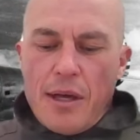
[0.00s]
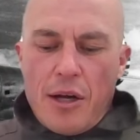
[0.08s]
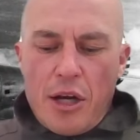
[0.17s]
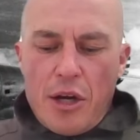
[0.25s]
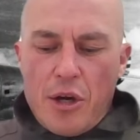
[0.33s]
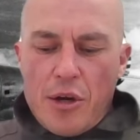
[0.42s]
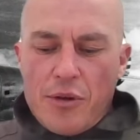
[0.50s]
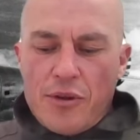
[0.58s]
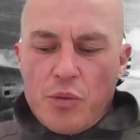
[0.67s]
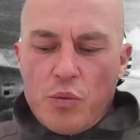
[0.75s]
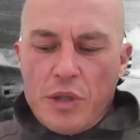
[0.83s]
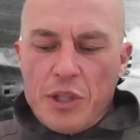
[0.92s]
Then I
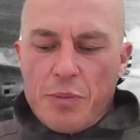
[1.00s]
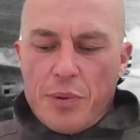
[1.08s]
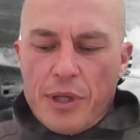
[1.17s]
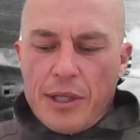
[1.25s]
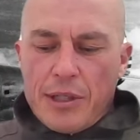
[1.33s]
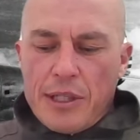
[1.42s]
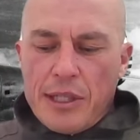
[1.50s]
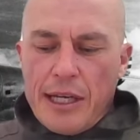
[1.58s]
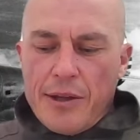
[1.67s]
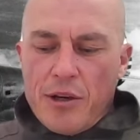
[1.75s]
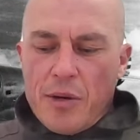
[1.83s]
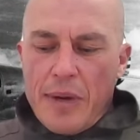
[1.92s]
heard them whispering
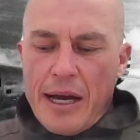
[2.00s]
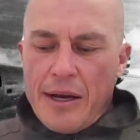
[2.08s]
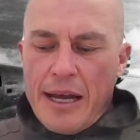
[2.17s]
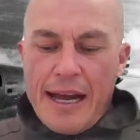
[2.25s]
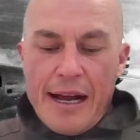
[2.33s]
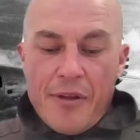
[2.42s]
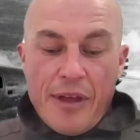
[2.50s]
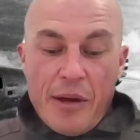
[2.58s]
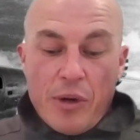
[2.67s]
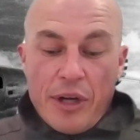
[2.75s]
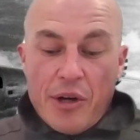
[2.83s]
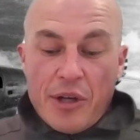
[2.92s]
together about how
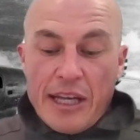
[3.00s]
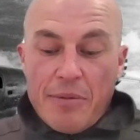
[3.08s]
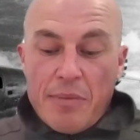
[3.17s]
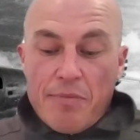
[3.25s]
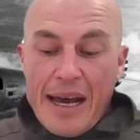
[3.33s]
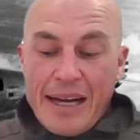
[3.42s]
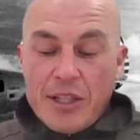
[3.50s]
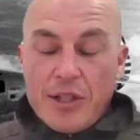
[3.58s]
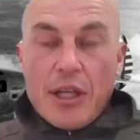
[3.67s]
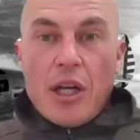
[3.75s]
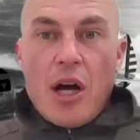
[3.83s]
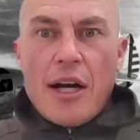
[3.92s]
they were going to get me back
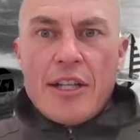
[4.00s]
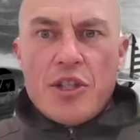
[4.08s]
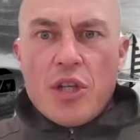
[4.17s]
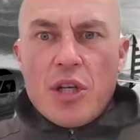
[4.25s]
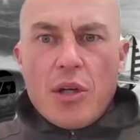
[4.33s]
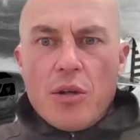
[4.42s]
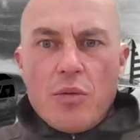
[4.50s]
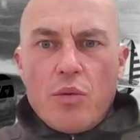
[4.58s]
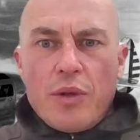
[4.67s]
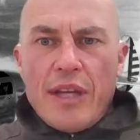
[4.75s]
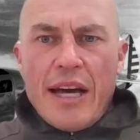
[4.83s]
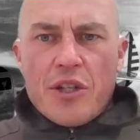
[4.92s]
to the lines
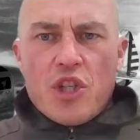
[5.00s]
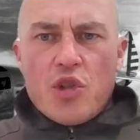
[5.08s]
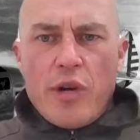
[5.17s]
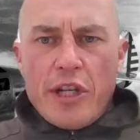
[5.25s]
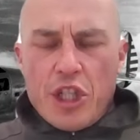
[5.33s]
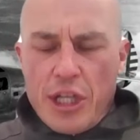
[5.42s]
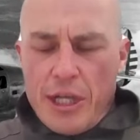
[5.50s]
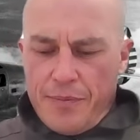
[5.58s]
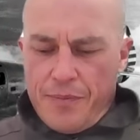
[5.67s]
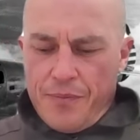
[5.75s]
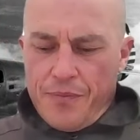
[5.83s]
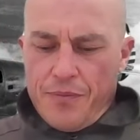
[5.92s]
without a
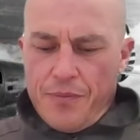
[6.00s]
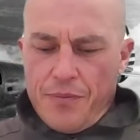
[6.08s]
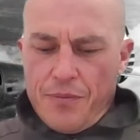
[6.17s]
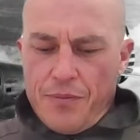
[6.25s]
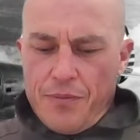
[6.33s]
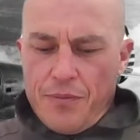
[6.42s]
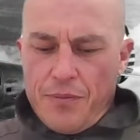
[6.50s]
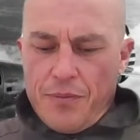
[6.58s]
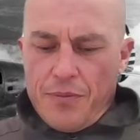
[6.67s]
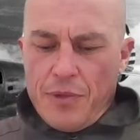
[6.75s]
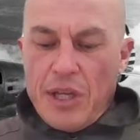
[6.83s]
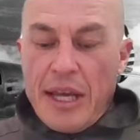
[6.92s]
stretcher.
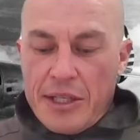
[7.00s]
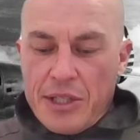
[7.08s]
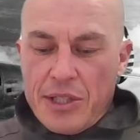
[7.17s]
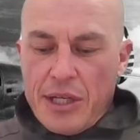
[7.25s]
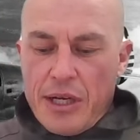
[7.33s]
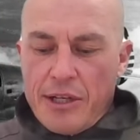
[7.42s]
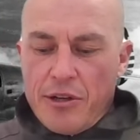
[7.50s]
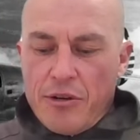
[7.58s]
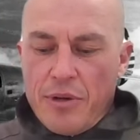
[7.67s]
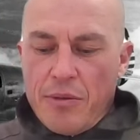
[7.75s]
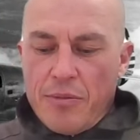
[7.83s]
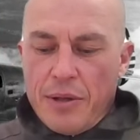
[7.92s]
The next thing I can
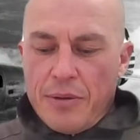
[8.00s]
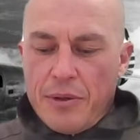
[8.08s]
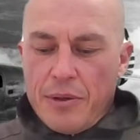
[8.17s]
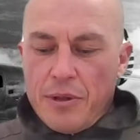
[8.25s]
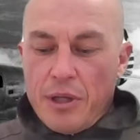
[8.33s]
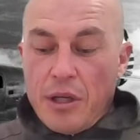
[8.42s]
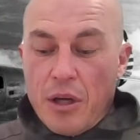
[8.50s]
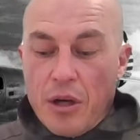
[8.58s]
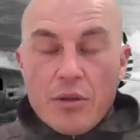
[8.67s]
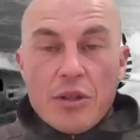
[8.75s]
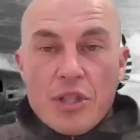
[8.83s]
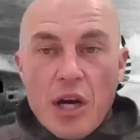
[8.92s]
remember, a
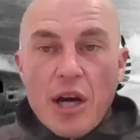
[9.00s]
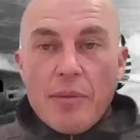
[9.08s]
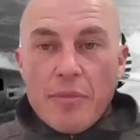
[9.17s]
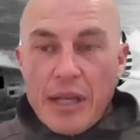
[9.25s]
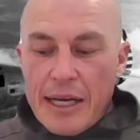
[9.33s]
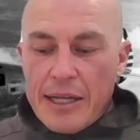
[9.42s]
long time